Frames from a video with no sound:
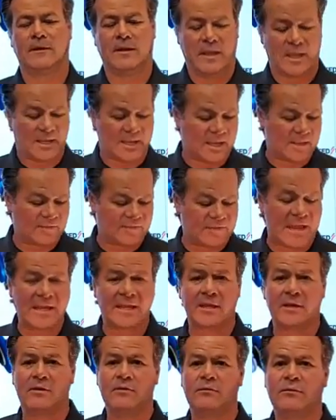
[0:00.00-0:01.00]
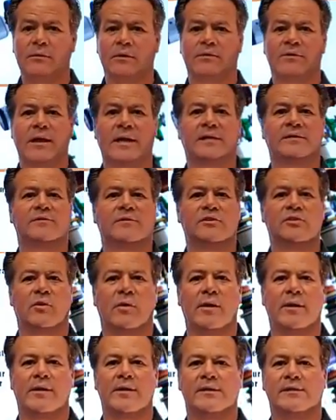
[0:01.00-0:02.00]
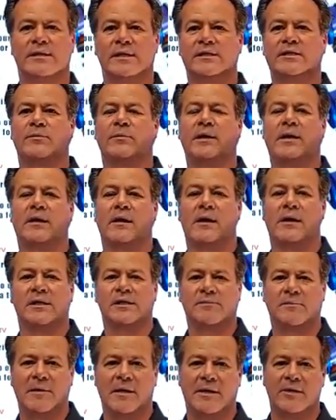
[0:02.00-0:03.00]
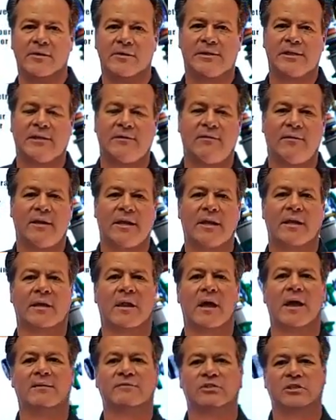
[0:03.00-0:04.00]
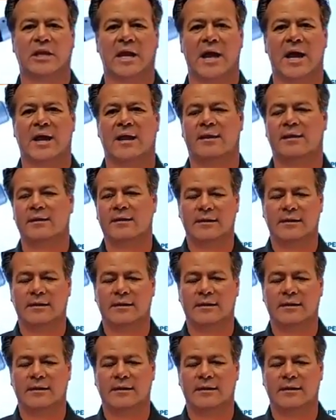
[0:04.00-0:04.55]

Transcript: Again, thank you. Thanks for joining us this week on Speed UTV live chat.